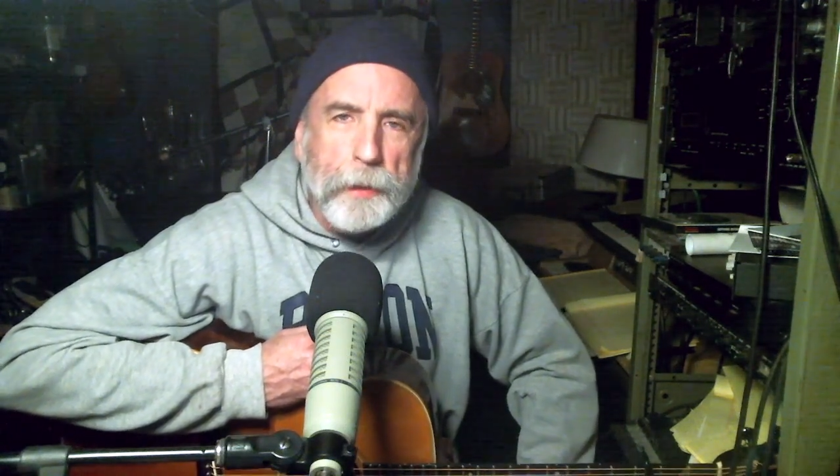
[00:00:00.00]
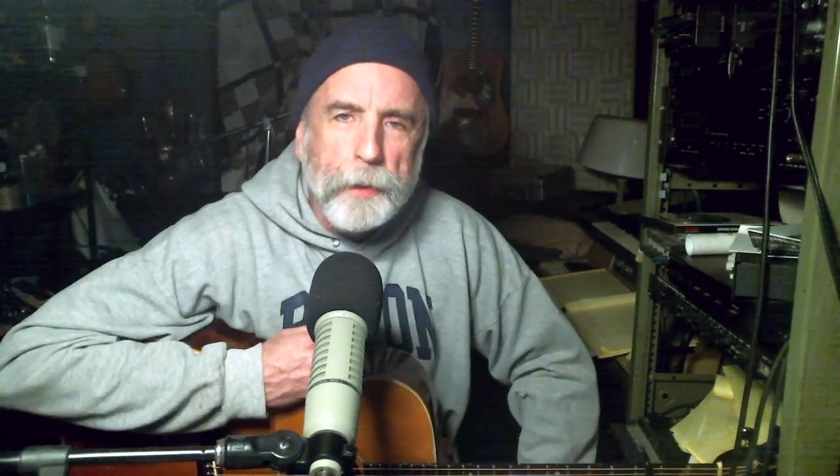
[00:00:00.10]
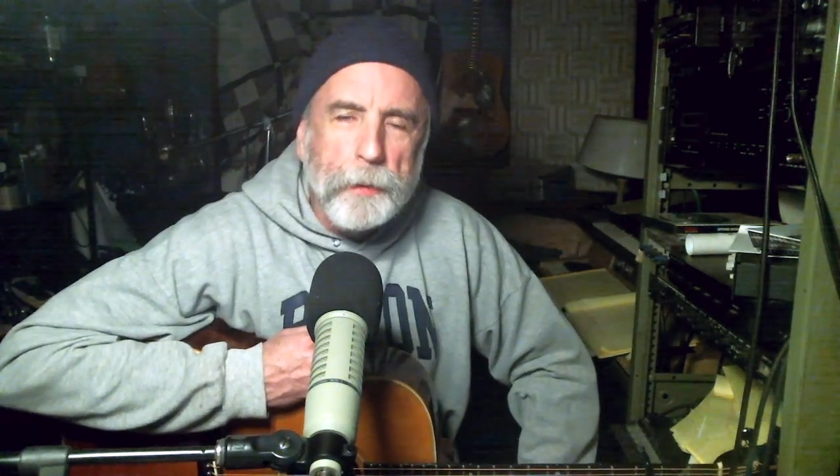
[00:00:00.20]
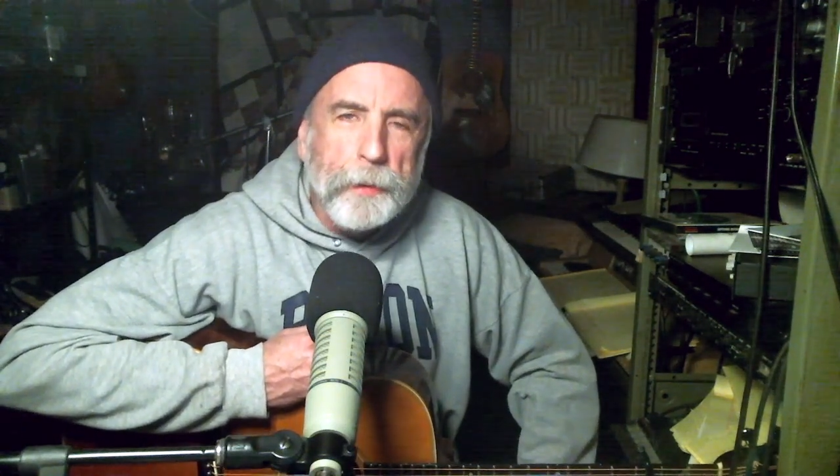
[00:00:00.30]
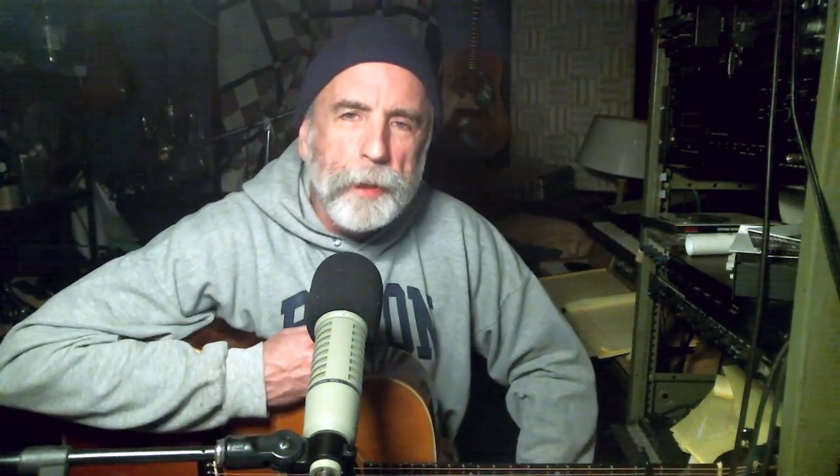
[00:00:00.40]

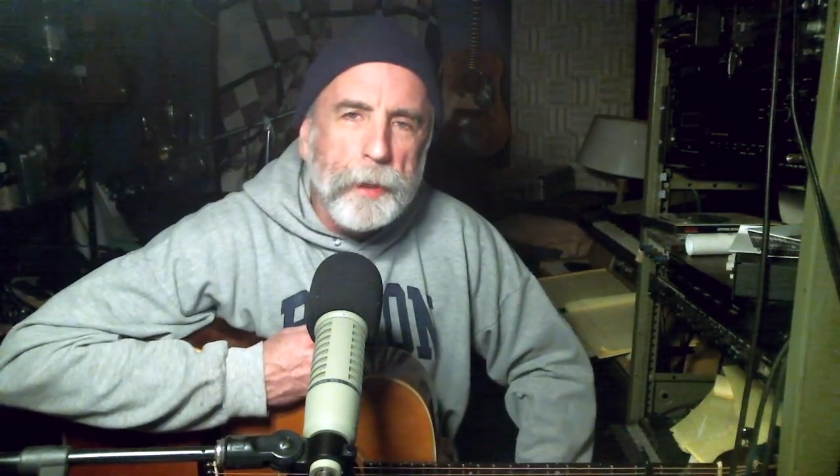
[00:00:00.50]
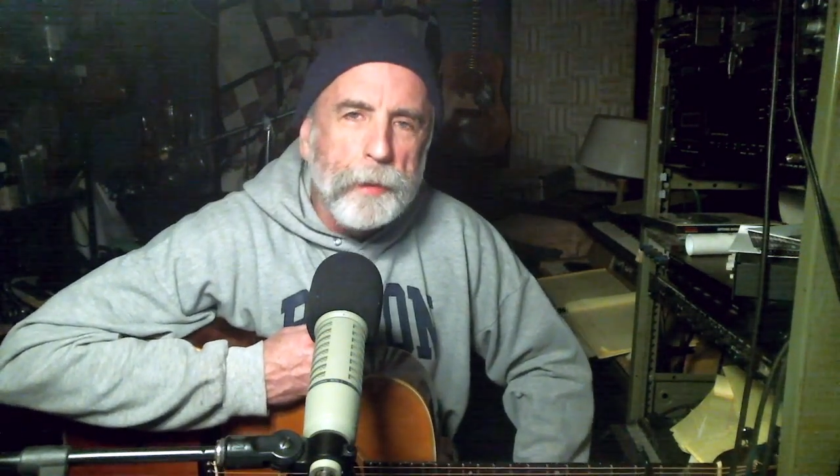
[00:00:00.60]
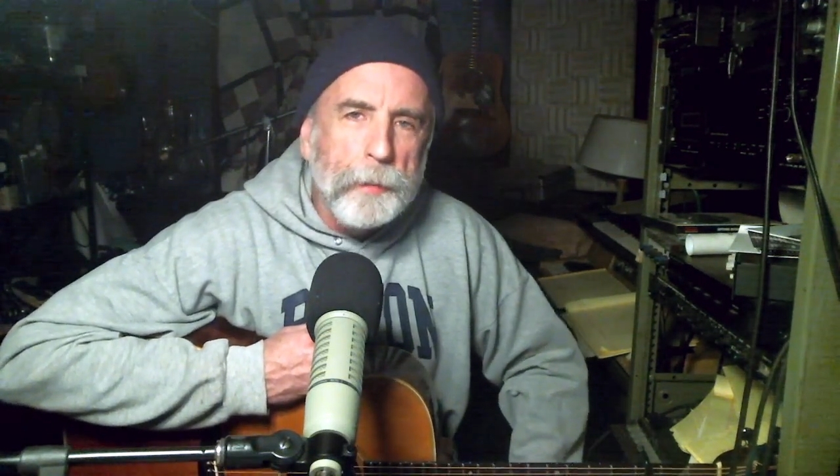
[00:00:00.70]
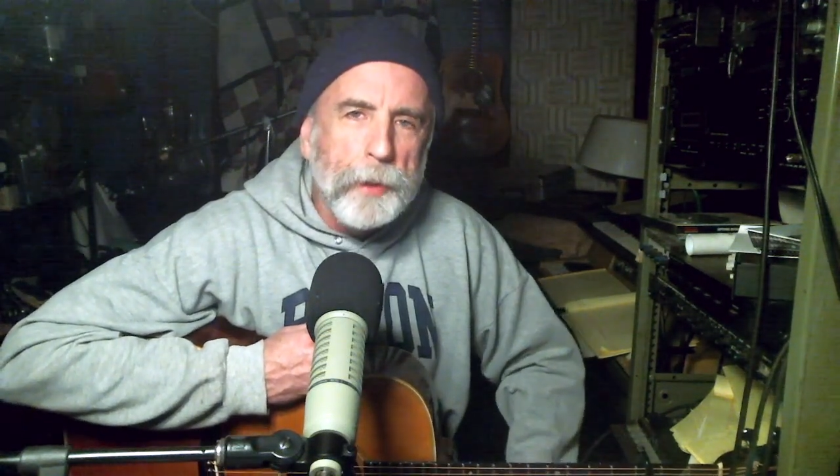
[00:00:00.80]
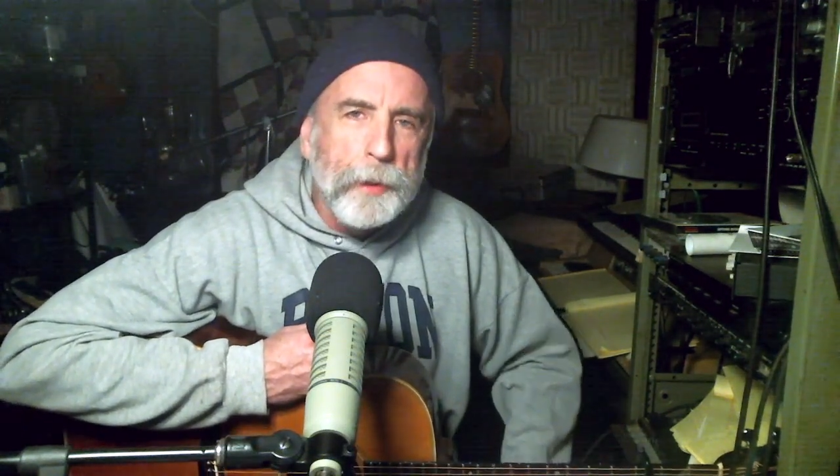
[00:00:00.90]
around with
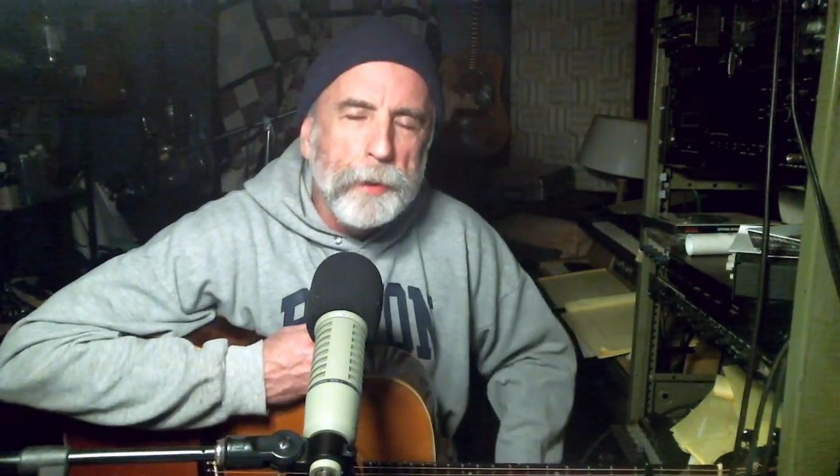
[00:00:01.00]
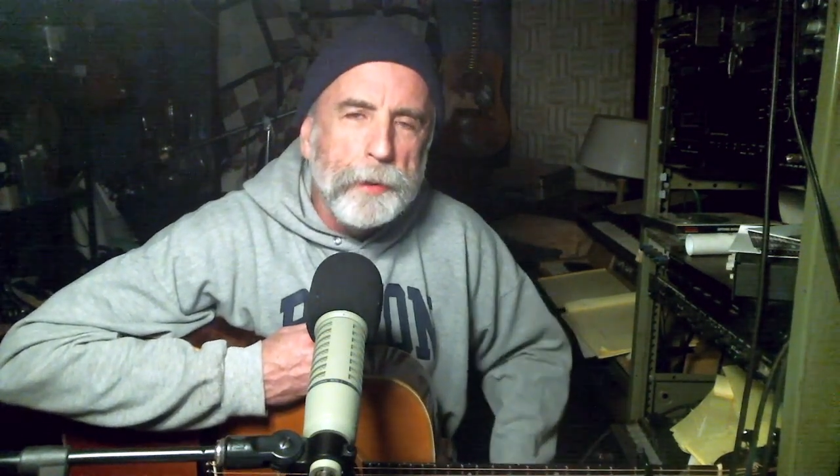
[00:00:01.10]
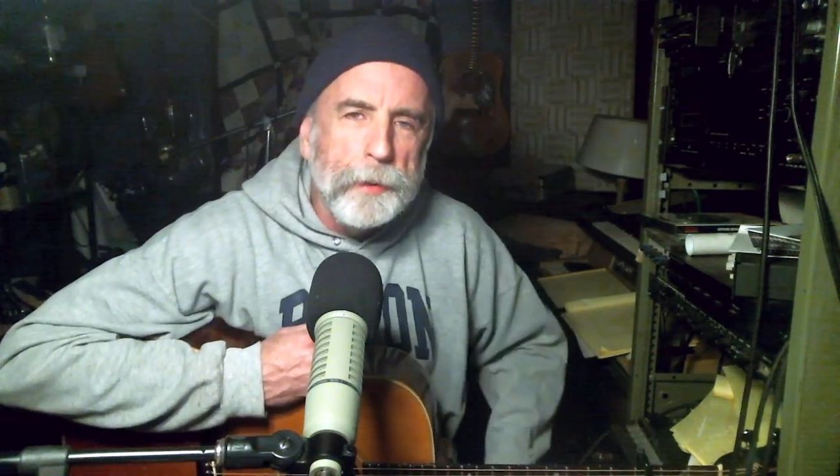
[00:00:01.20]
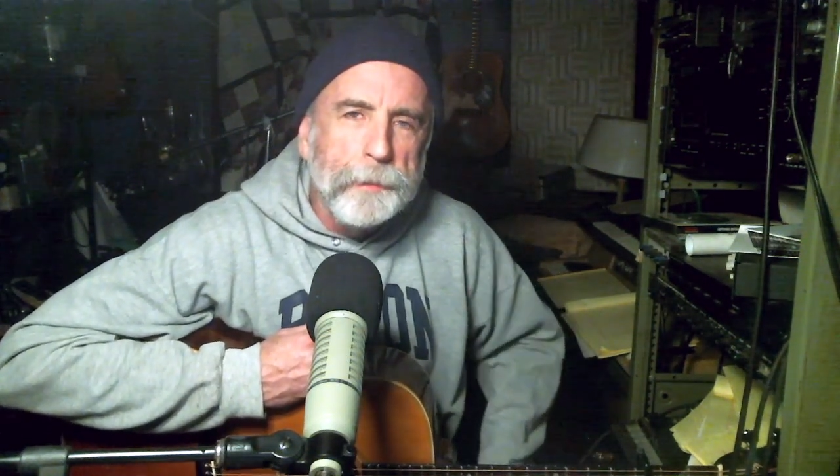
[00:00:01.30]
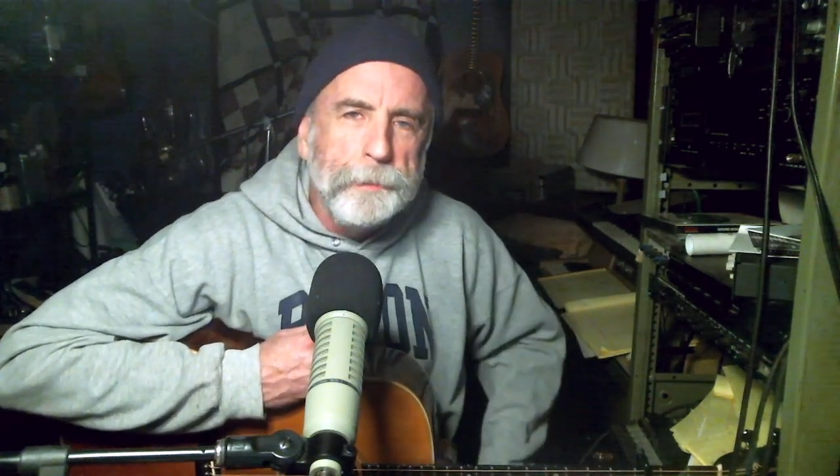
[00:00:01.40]
Todd Burge,
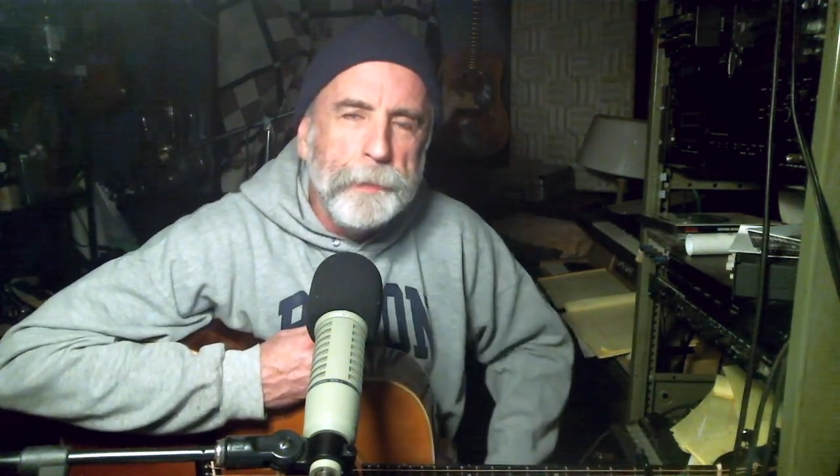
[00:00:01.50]
and